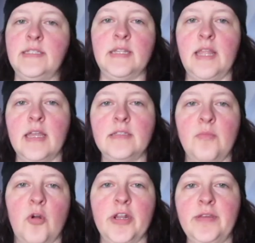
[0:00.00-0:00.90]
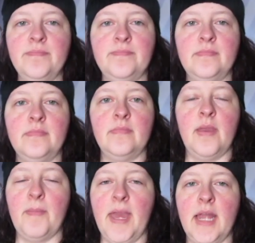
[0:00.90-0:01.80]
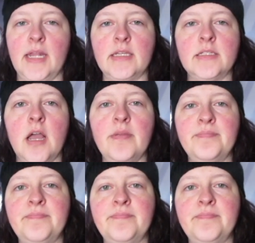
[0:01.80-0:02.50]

the next morning and my headache is gone.